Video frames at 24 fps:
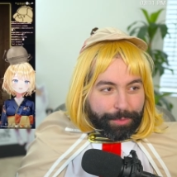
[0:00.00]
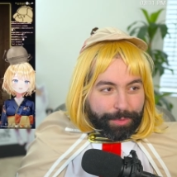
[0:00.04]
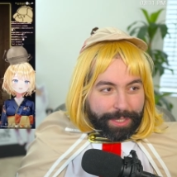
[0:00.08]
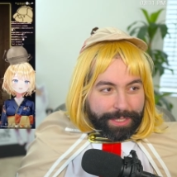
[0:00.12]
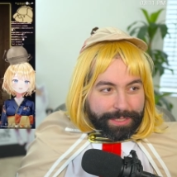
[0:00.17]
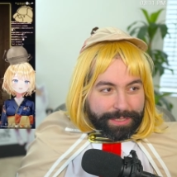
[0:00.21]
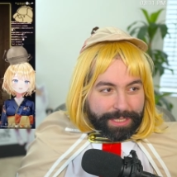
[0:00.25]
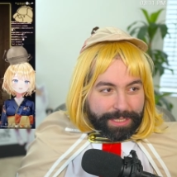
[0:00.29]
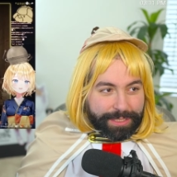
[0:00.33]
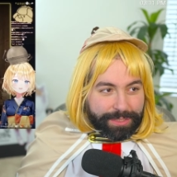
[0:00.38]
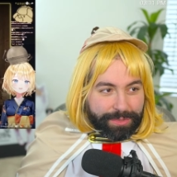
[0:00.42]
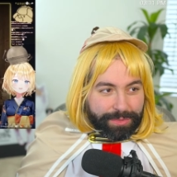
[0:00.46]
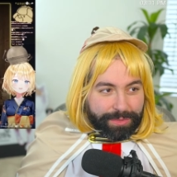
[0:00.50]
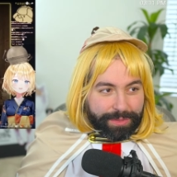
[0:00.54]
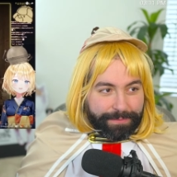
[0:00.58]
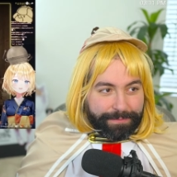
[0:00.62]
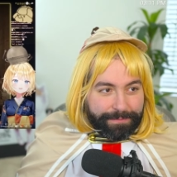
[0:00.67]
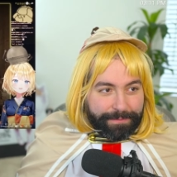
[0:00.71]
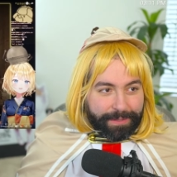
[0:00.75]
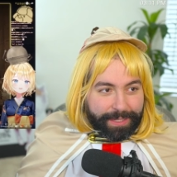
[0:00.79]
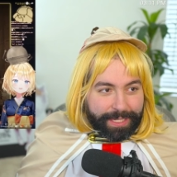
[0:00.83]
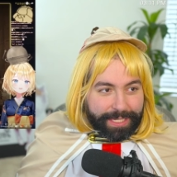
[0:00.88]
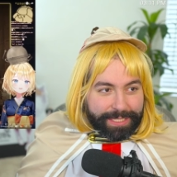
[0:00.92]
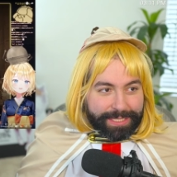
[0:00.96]
runs into the
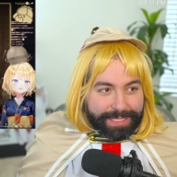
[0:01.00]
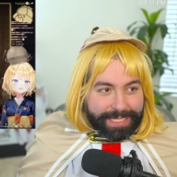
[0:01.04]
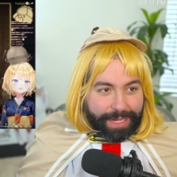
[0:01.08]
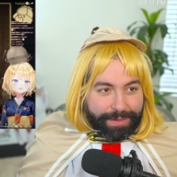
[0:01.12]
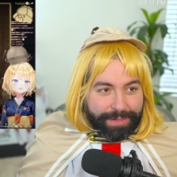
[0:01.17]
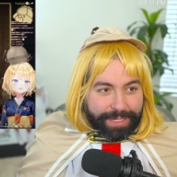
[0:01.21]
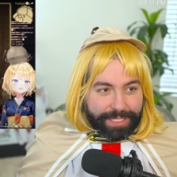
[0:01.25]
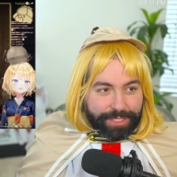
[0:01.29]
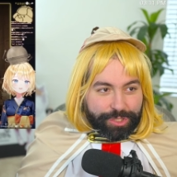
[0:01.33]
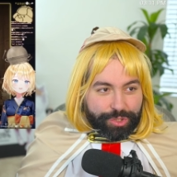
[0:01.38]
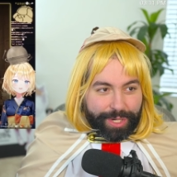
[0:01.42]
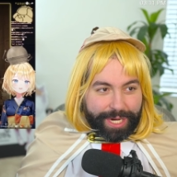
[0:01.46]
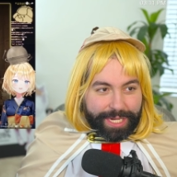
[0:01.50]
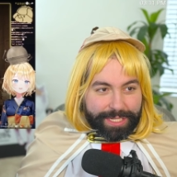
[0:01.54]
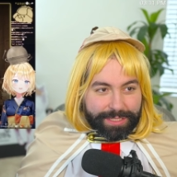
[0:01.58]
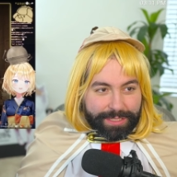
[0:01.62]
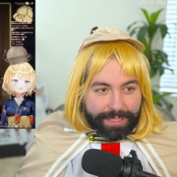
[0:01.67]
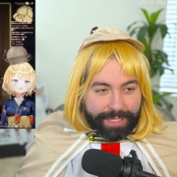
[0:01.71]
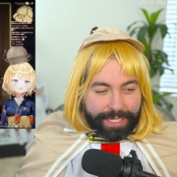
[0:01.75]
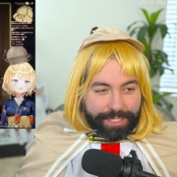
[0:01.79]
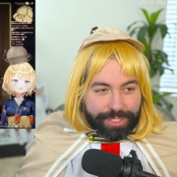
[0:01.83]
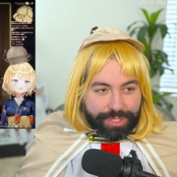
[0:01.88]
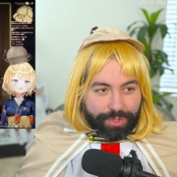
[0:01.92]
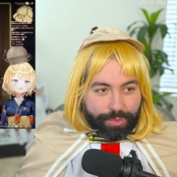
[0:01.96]
funny sounding
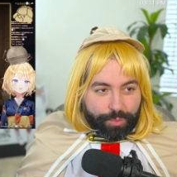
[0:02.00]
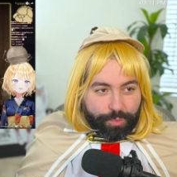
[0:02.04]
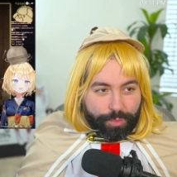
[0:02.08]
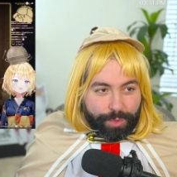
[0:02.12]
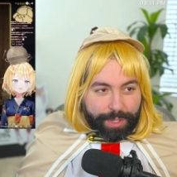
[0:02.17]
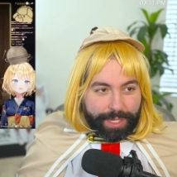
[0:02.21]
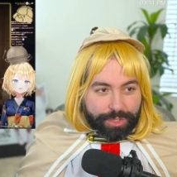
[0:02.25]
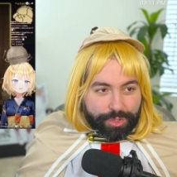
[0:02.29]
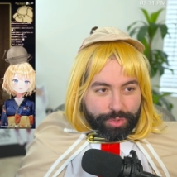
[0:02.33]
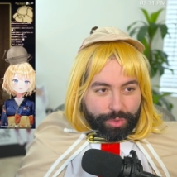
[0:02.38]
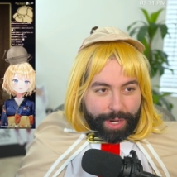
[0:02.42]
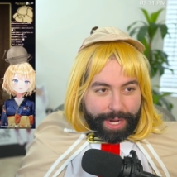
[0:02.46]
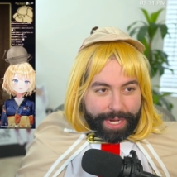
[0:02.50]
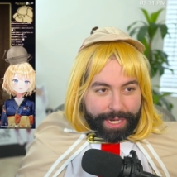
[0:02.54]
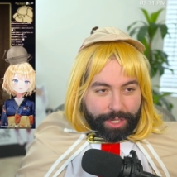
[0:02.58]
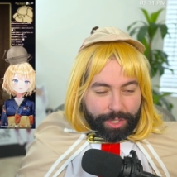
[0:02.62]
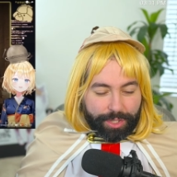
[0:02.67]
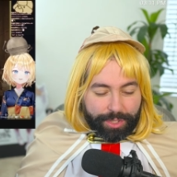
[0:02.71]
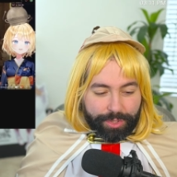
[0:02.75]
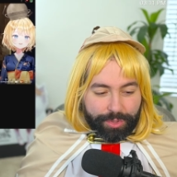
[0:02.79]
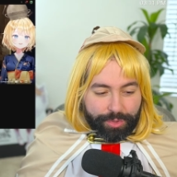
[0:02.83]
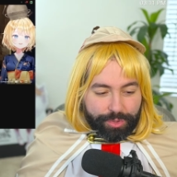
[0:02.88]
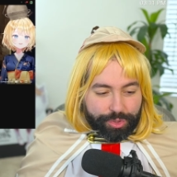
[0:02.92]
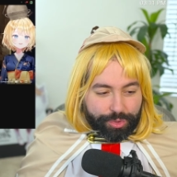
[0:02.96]
translation when trying
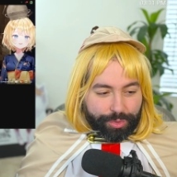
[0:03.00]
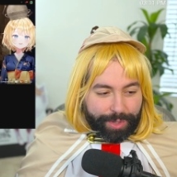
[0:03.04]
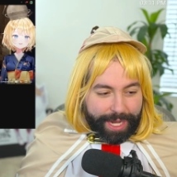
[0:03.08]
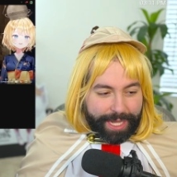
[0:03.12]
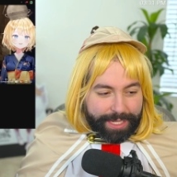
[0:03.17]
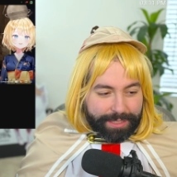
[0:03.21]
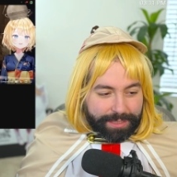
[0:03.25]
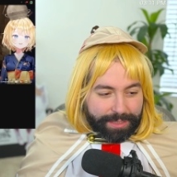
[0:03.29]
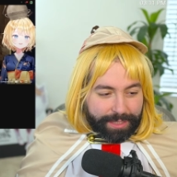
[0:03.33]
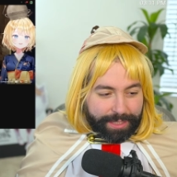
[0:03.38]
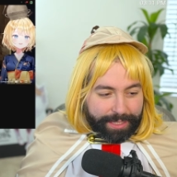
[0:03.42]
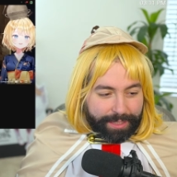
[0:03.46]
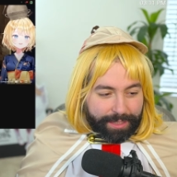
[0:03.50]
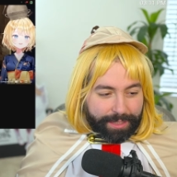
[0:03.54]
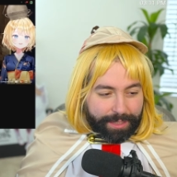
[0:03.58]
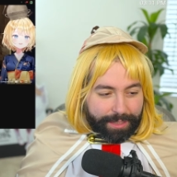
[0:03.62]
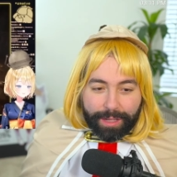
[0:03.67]
her new translator.